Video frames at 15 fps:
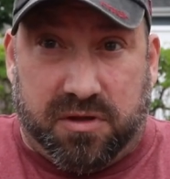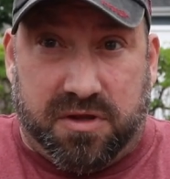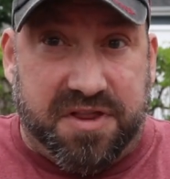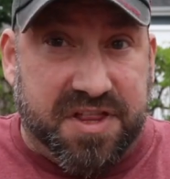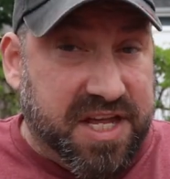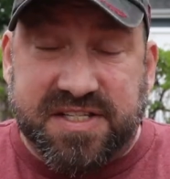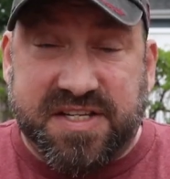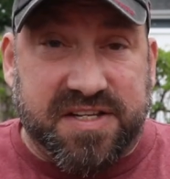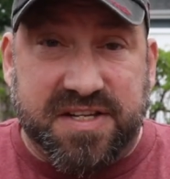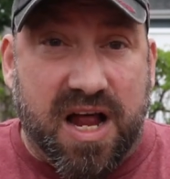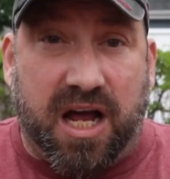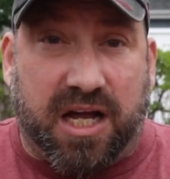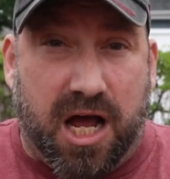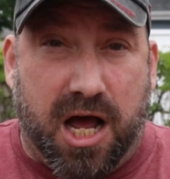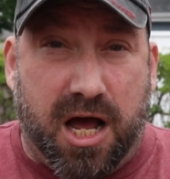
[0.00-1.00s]
this is
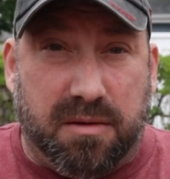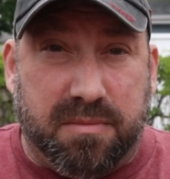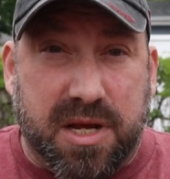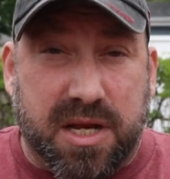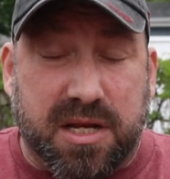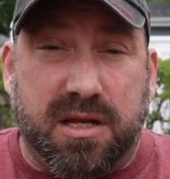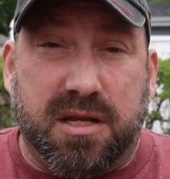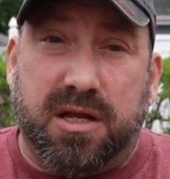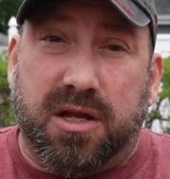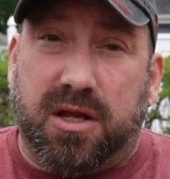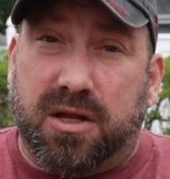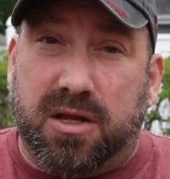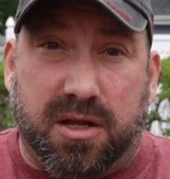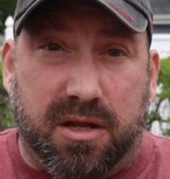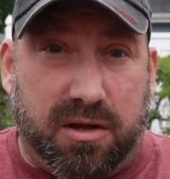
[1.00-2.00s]
not common
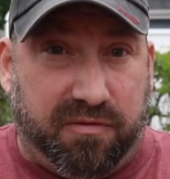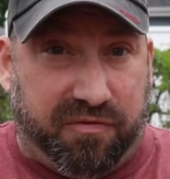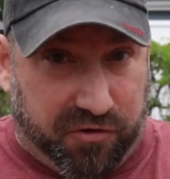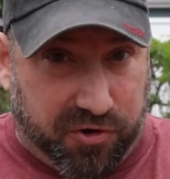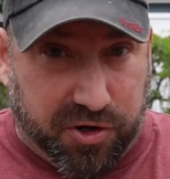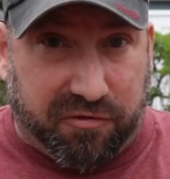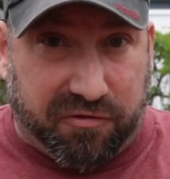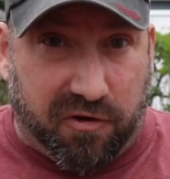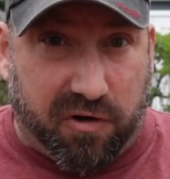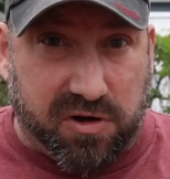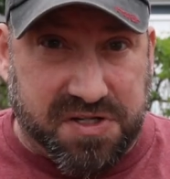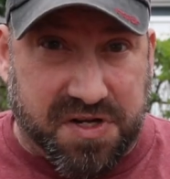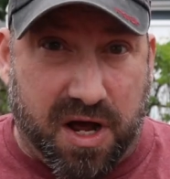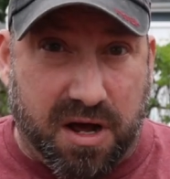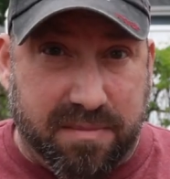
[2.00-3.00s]
for your
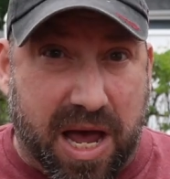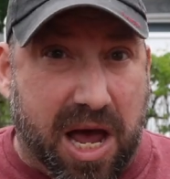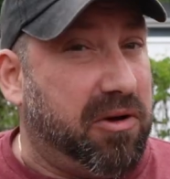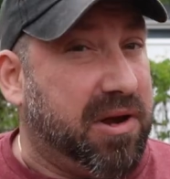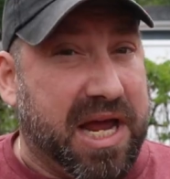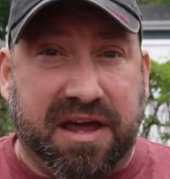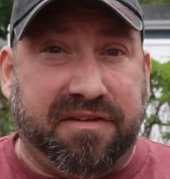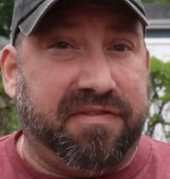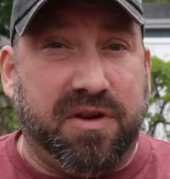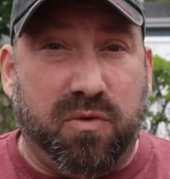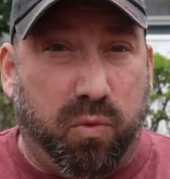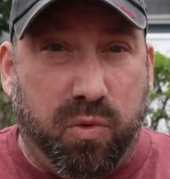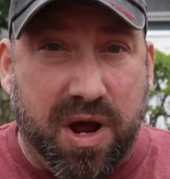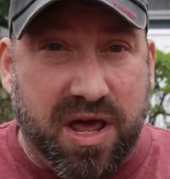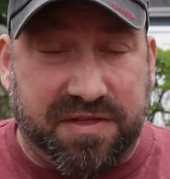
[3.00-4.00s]
first time out,
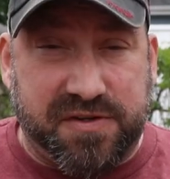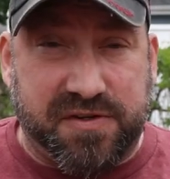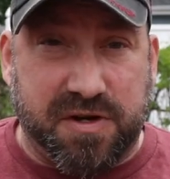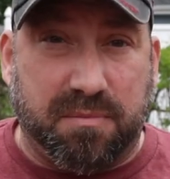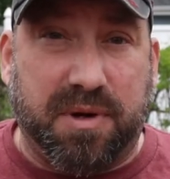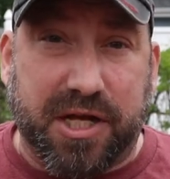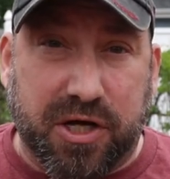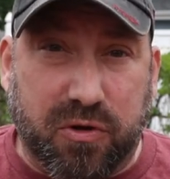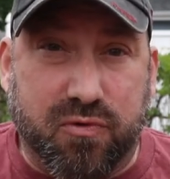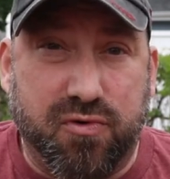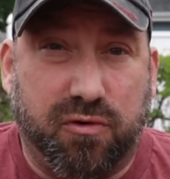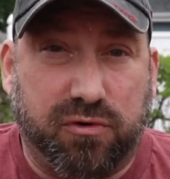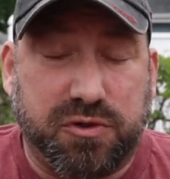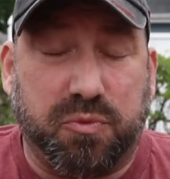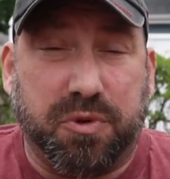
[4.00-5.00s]
even with somebody who
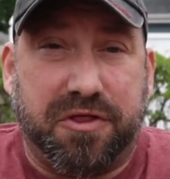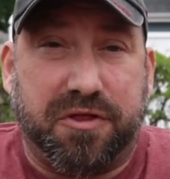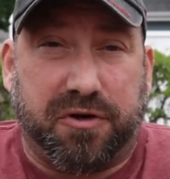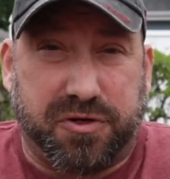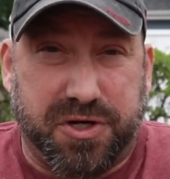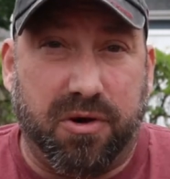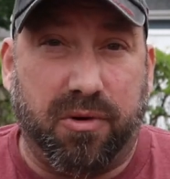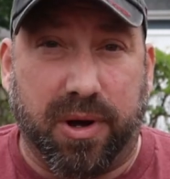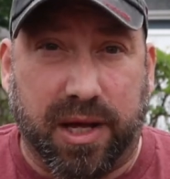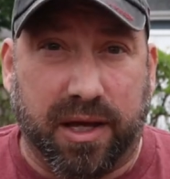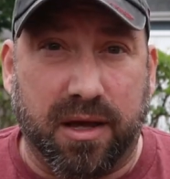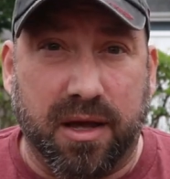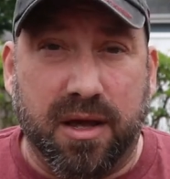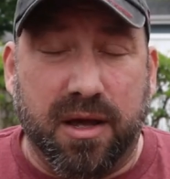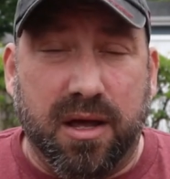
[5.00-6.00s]
knows what they're doing,
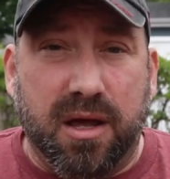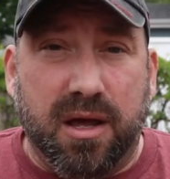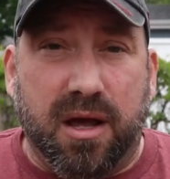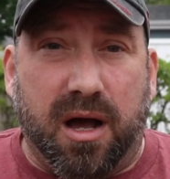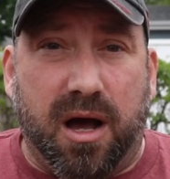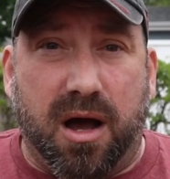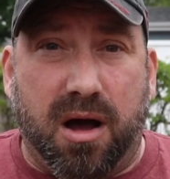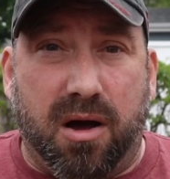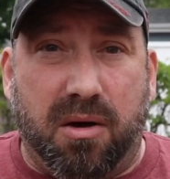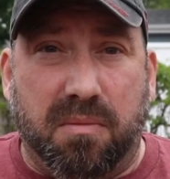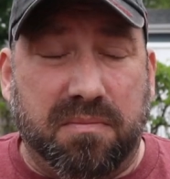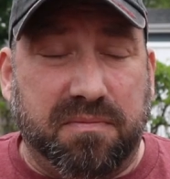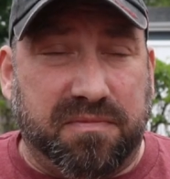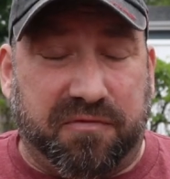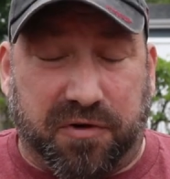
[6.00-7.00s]

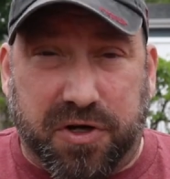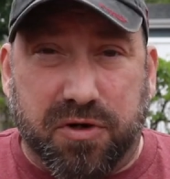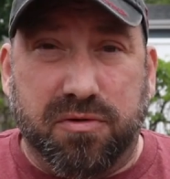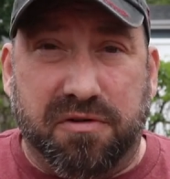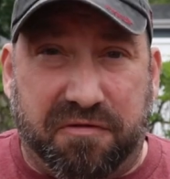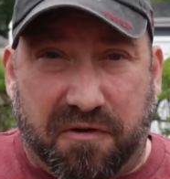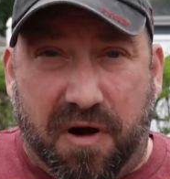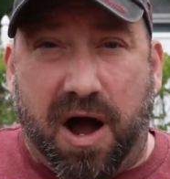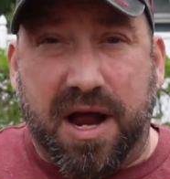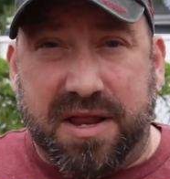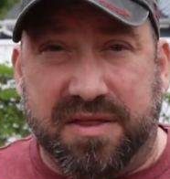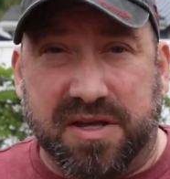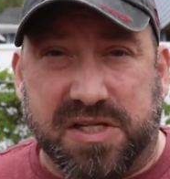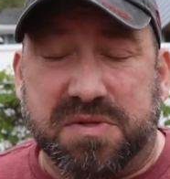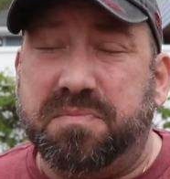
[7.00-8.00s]
um, for you to find
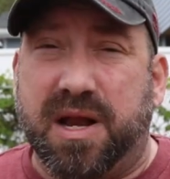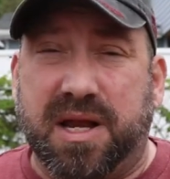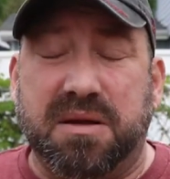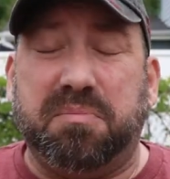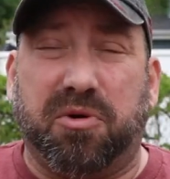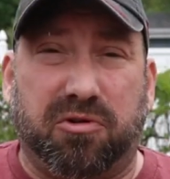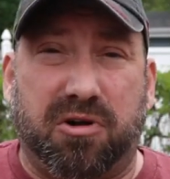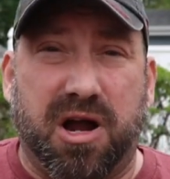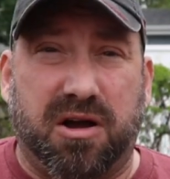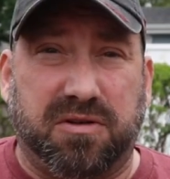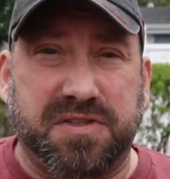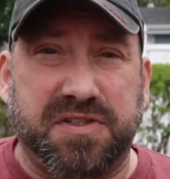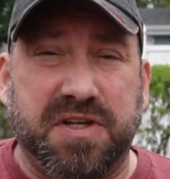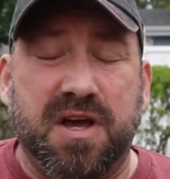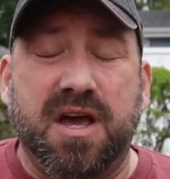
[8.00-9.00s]
this many
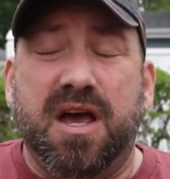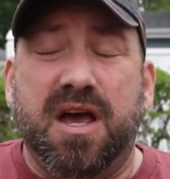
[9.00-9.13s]
morels.